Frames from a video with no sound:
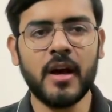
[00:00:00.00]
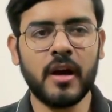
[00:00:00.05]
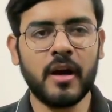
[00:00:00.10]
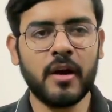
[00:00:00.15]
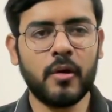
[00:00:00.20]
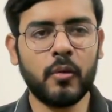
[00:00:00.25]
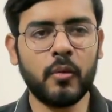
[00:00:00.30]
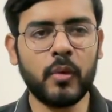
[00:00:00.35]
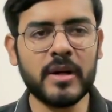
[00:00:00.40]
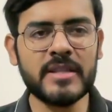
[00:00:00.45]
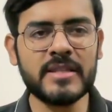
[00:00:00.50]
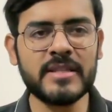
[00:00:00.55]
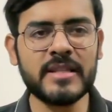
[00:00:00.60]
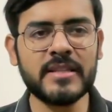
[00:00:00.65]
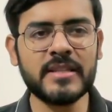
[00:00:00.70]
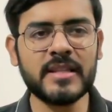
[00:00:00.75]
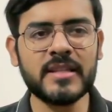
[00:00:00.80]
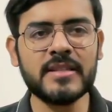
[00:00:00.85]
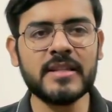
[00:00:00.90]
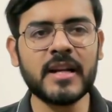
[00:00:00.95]
Once this
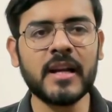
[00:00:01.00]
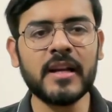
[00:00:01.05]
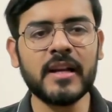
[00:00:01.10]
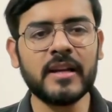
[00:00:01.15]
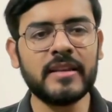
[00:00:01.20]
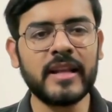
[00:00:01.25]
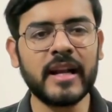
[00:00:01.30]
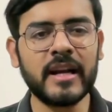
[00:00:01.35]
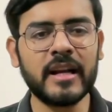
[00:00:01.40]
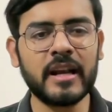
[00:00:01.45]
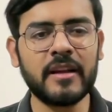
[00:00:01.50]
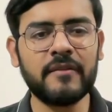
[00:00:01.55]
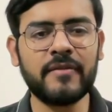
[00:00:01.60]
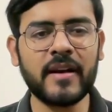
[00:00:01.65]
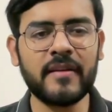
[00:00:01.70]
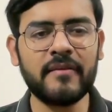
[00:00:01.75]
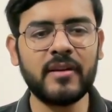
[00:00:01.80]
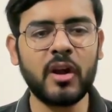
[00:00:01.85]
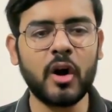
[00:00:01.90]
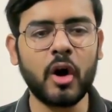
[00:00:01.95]
is done, Netlify
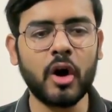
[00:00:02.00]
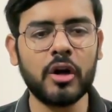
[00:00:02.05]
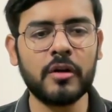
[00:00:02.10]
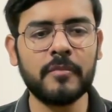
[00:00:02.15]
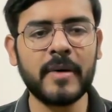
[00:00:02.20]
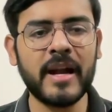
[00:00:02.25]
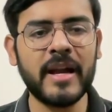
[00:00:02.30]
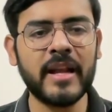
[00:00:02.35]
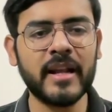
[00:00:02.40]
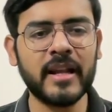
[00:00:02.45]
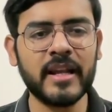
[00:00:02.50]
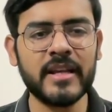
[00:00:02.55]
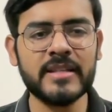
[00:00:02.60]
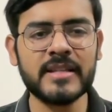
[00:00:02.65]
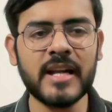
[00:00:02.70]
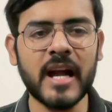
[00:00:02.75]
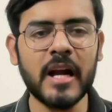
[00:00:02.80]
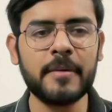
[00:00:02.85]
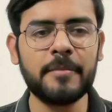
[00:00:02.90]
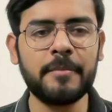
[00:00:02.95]
will automatically
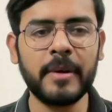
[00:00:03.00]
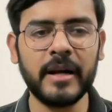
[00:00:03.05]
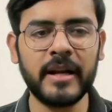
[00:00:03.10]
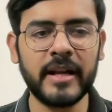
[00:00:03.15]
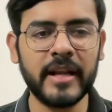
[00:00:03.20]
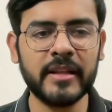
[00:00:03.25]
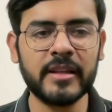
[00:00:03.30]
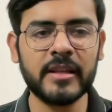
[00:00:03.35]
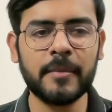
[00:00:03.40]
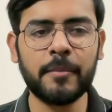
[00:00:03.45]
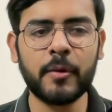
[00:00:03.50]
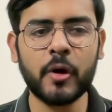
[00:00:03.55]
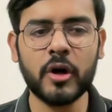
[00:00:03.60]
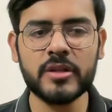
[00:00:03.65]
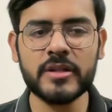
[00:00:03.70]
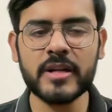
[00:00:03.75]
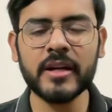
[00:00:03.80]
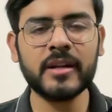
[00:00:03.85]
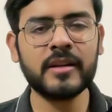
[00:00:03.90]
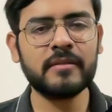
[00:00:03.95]
start building the
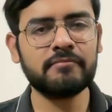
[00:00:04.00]
project.